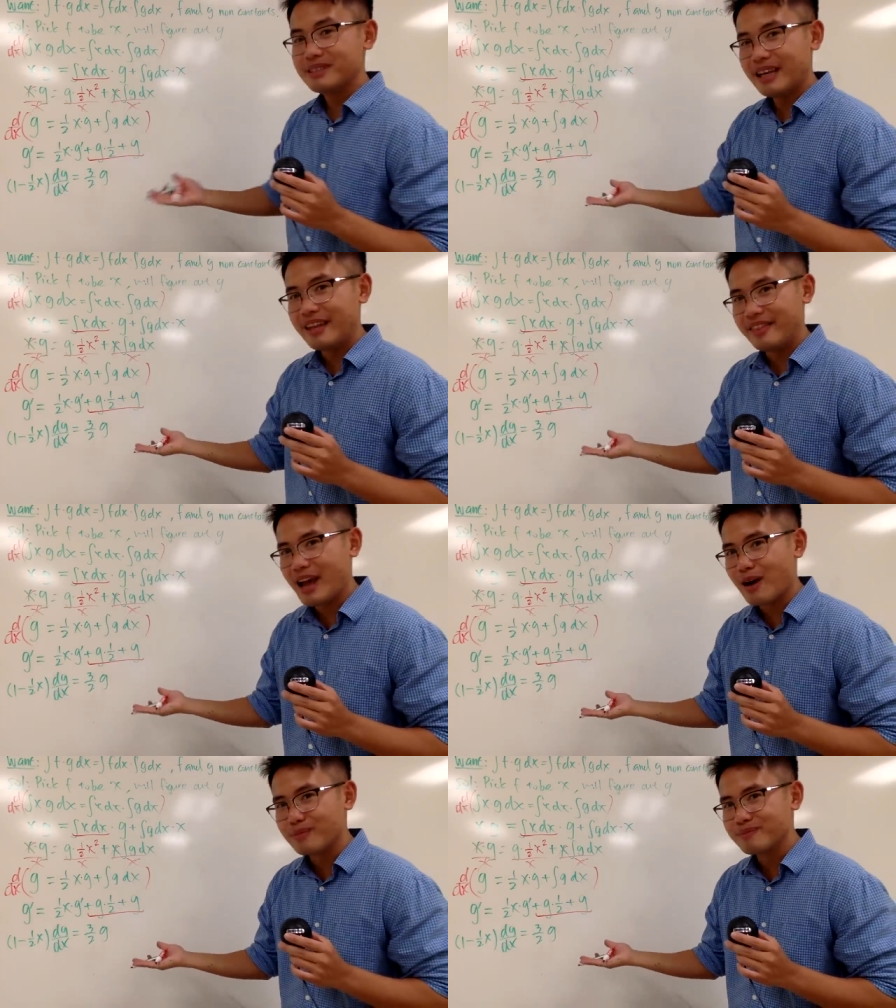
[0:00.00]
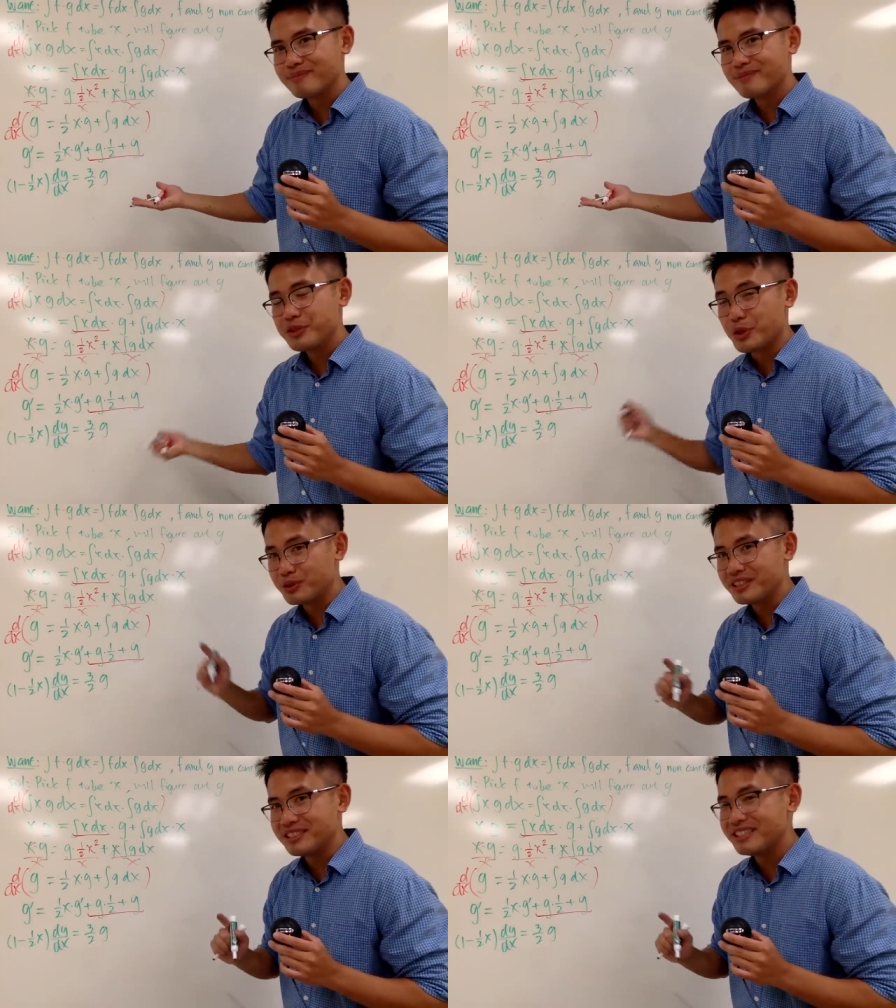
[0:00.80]
And now you
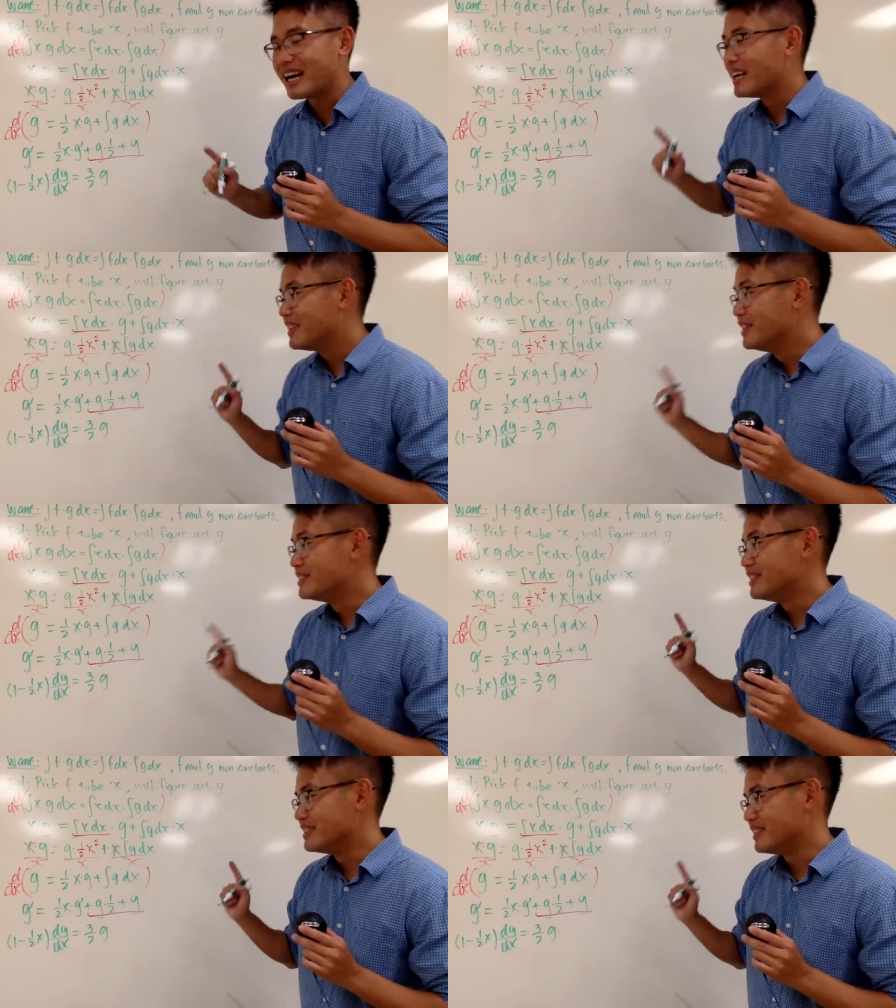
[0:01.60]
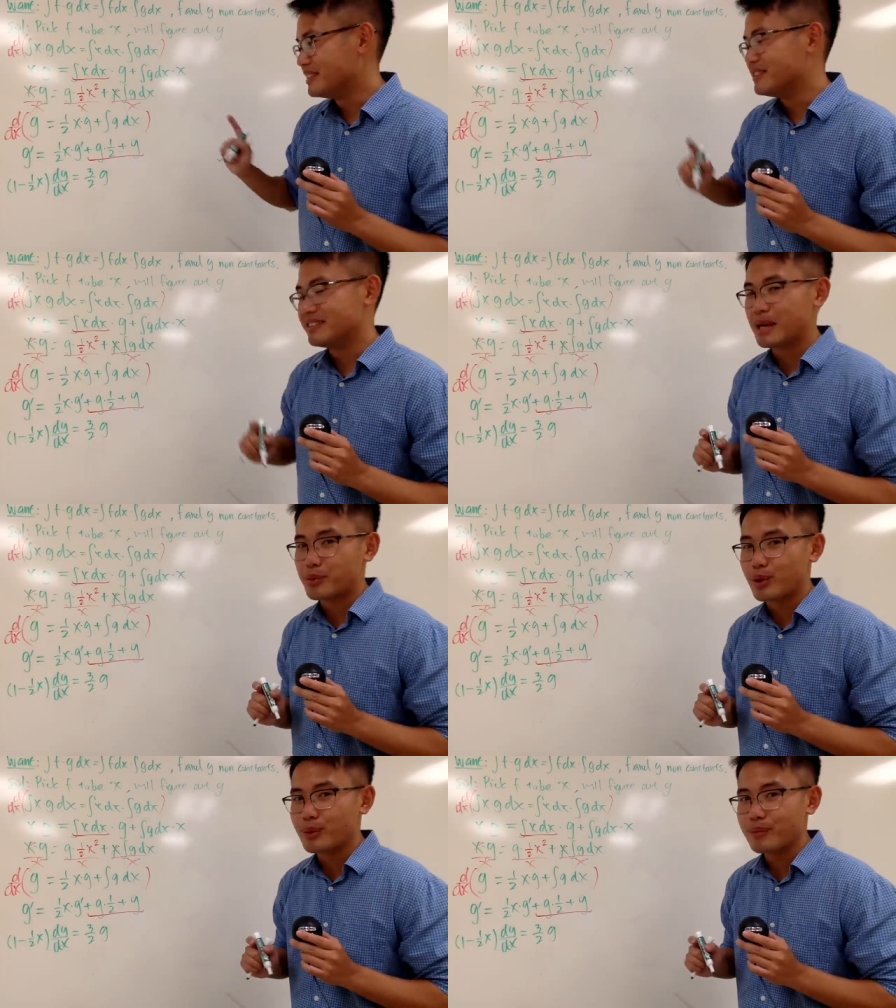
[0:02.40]
already see that this is indeed
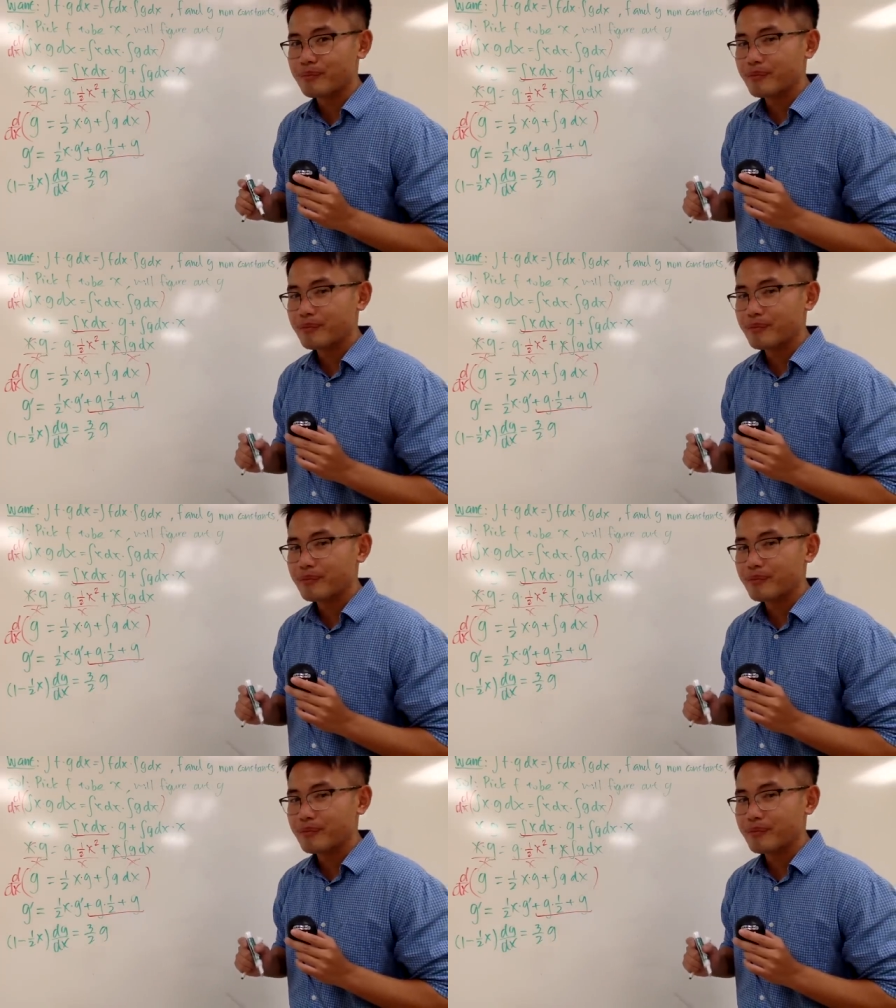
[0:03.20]
separable.